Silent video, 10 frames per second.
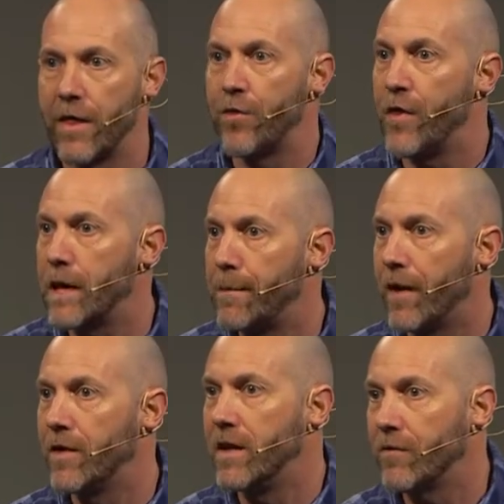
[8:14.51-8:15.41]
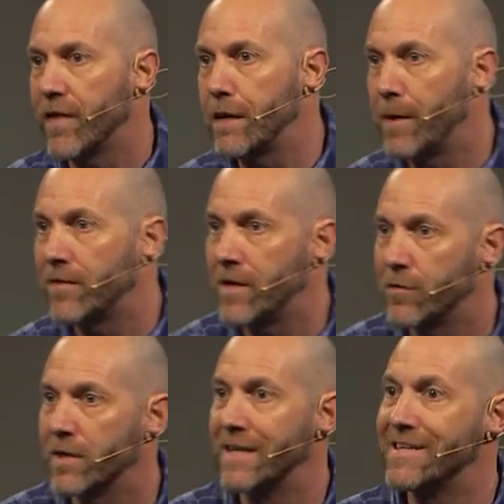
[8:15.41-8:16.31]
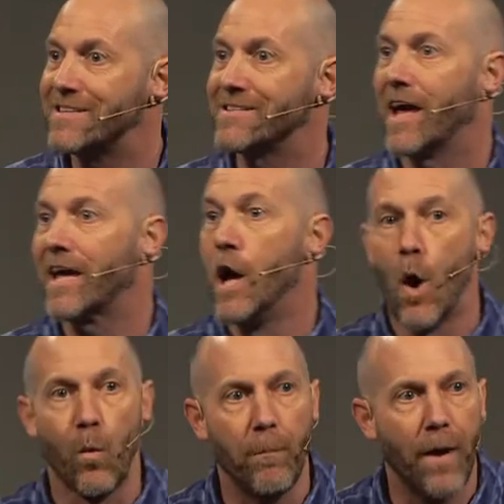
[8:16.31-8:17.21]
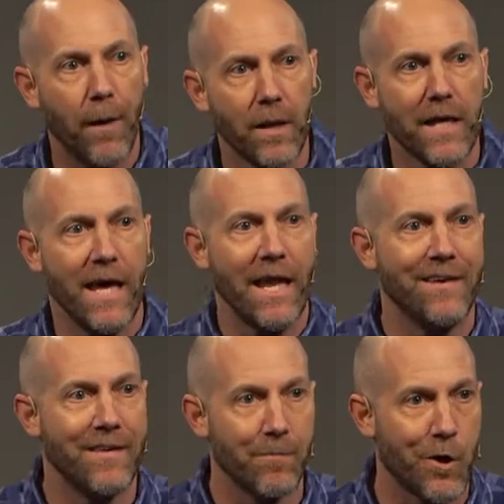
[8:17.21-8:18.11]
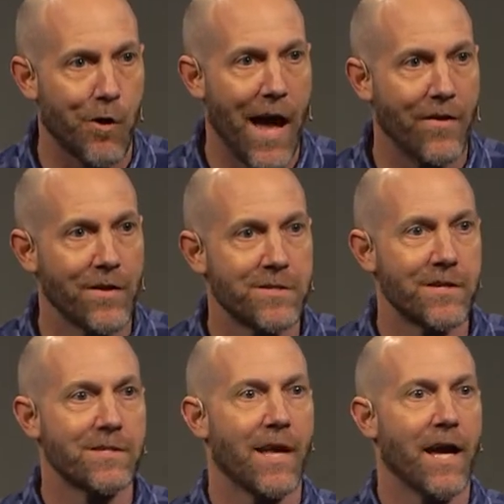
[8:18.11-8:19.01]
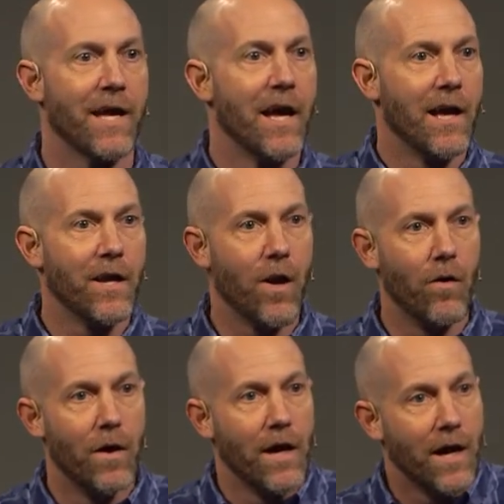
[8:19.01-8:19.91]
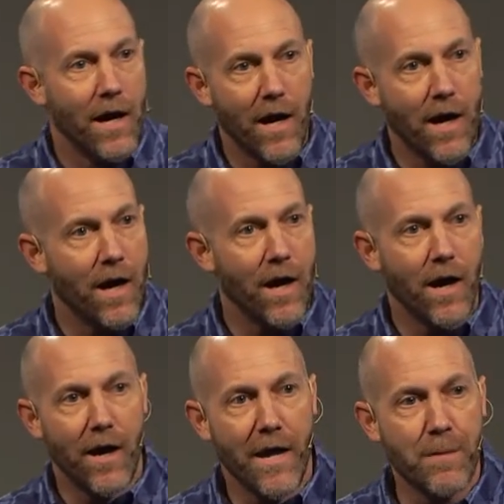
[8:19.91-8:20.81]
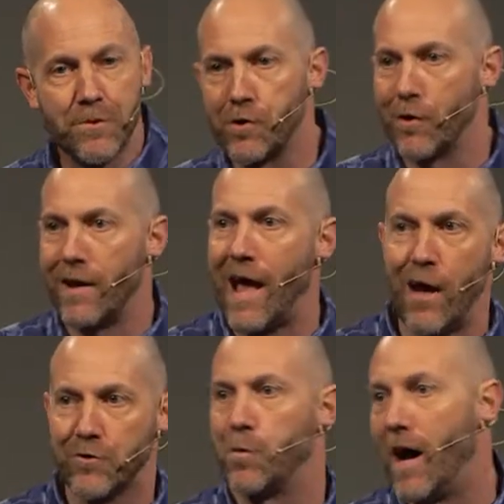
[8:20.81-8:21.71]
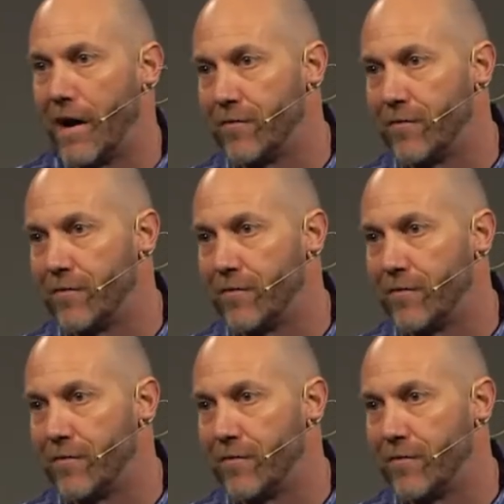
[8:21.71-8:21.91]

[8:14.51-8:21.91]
Think about the difference. Like this is like Republican and Democrat. This is like hipster and housewife.